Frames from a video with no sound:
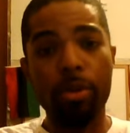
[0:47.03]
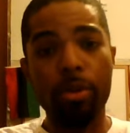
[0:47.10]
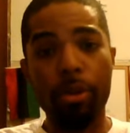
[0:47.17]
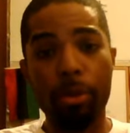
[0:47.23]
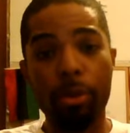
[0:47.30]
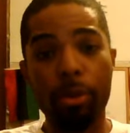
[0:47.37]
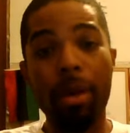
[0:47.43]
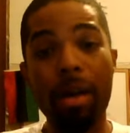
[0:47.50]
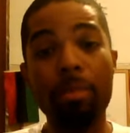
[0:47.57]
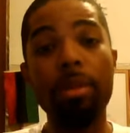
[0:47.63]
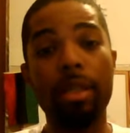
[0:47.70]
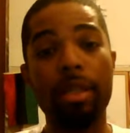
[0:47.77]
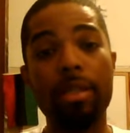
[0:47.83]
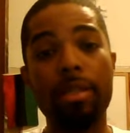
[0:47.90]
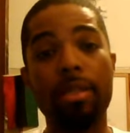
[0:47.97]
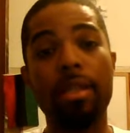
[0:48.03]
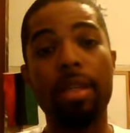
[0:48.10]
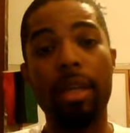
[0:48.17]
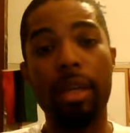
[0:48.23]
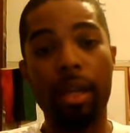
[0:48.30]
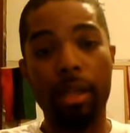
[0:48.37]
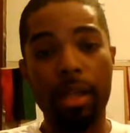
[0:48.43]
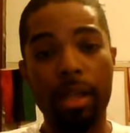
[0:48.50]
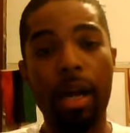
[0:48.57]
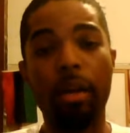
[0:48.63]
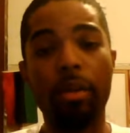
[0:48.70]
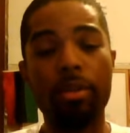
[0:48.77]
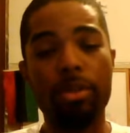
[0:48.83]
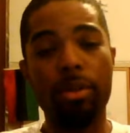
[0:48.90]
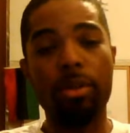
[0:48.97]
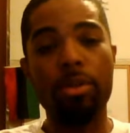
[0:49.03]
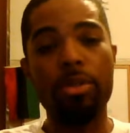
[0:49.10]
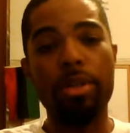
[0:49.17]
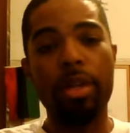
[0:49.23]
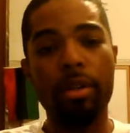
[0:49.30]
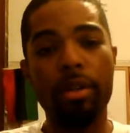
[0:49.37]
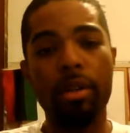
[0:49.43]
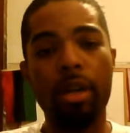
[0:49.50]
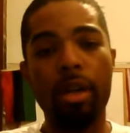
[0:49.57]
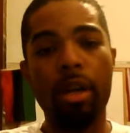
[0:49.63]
The Republicans in Congress, those that